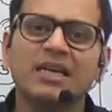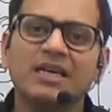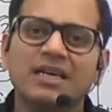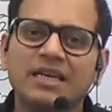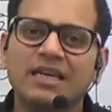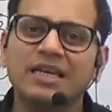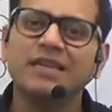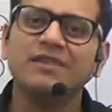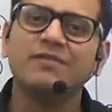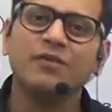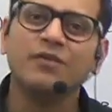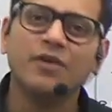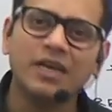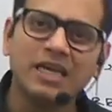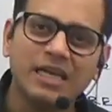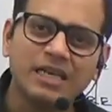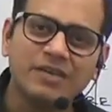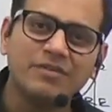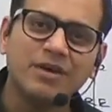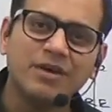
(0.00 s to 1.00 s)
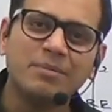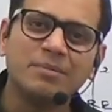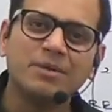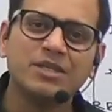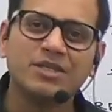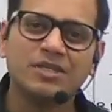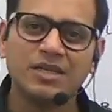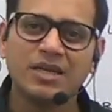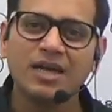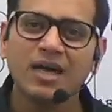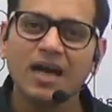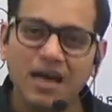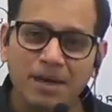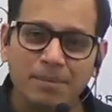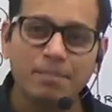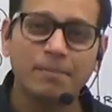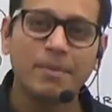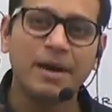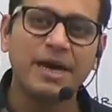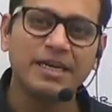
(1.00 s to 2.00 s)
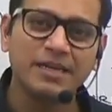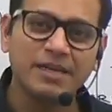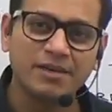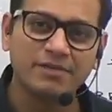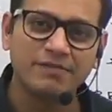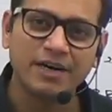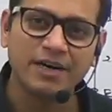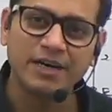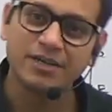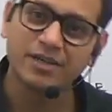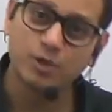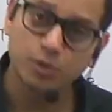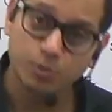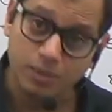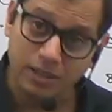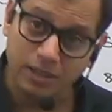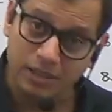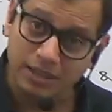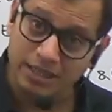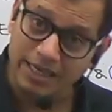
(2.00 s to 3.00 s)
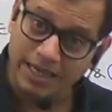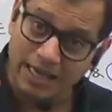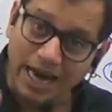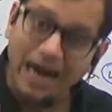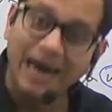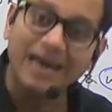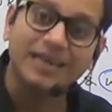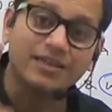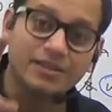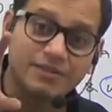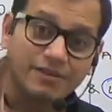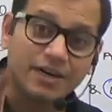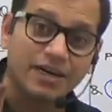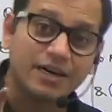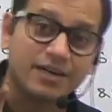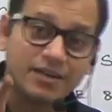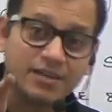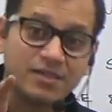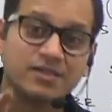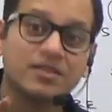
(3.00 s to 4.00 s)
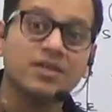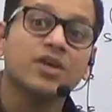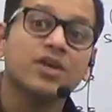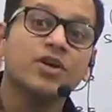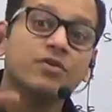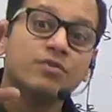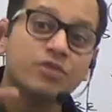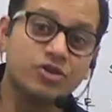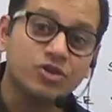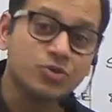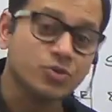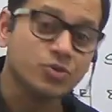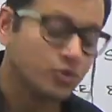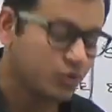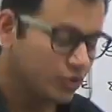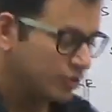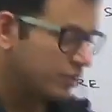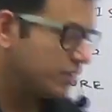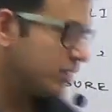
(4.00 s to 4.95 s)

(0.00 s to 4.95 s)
Rainfall and evaporation are minor factors, but they are the factors which you should